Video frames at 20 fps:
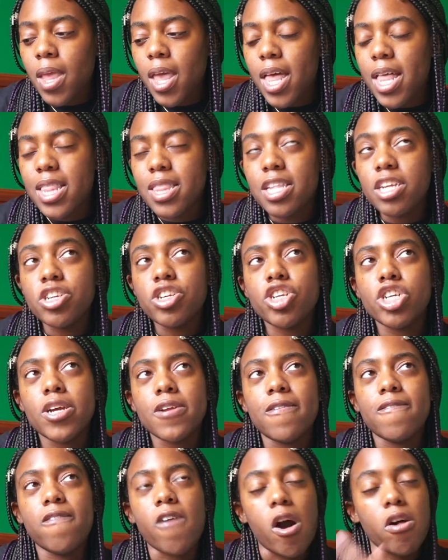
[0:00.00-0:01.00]
And this shit
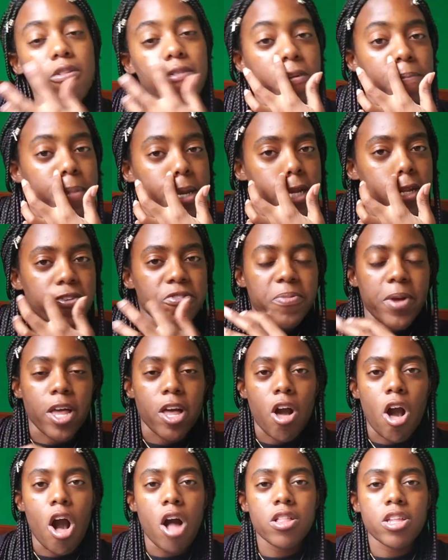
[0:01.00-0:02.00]
followed me into my
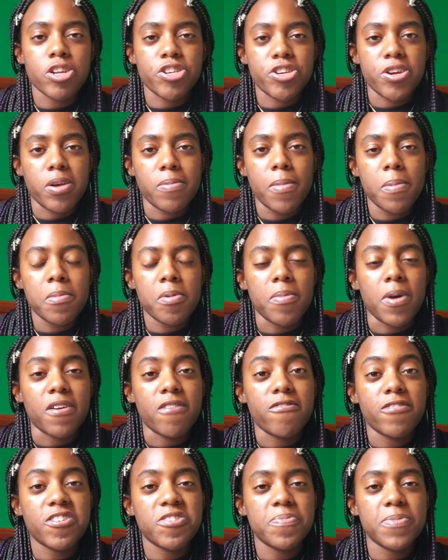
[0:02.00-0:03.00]
college year. I remember my
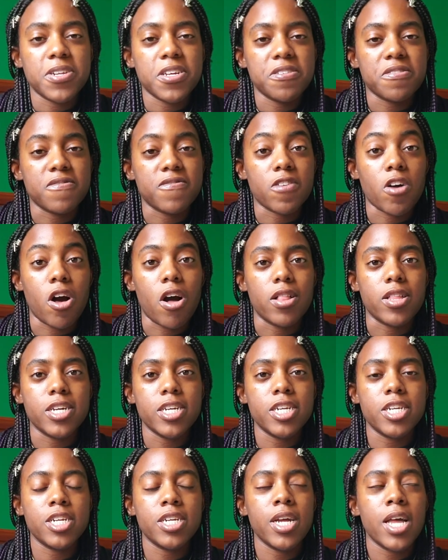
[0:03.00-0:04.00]
freshman year of
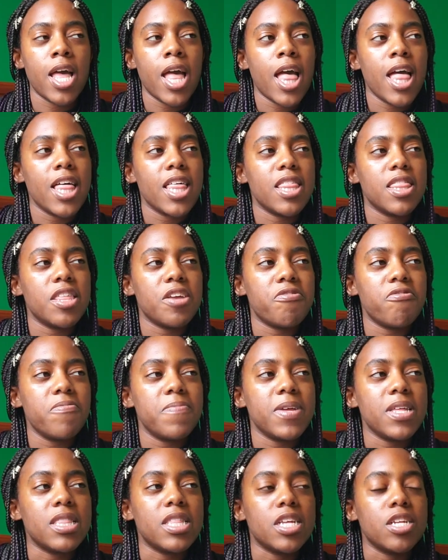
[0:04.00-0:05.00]
college, there would
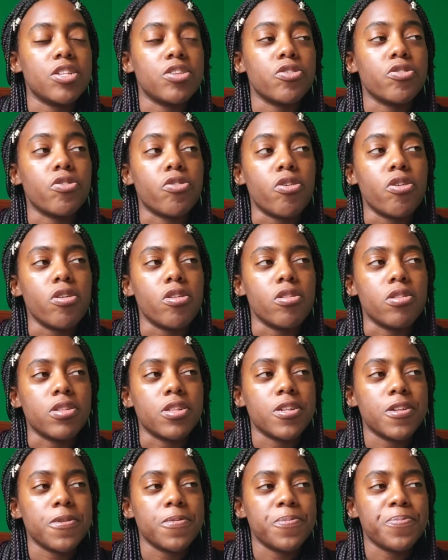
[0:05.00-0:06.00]
be these
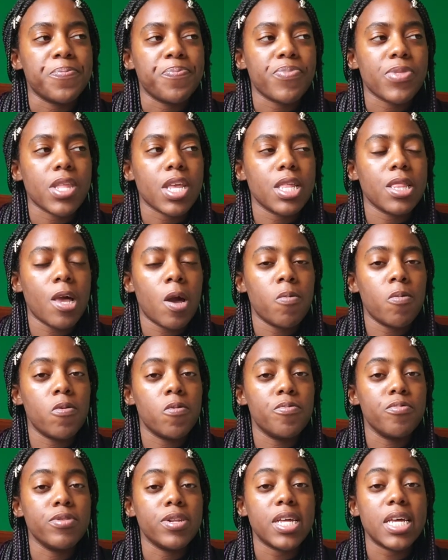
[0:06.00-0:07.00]
girls that would
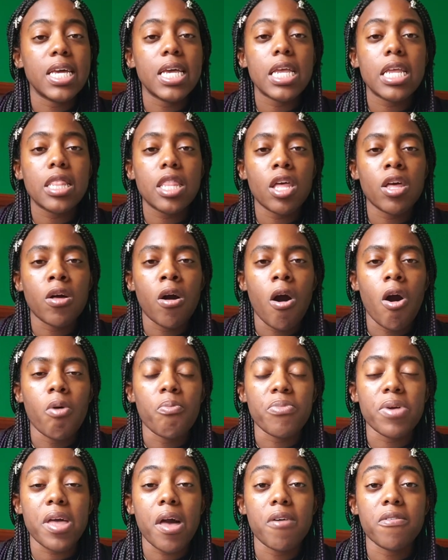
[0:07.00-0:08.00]
routinely call
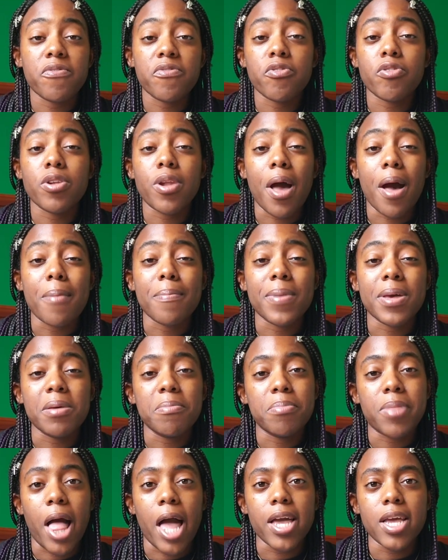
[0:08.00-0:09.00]
me out for not being
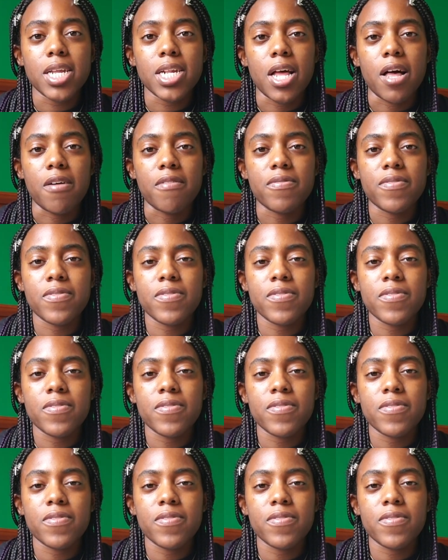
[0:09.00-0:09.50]
black enough.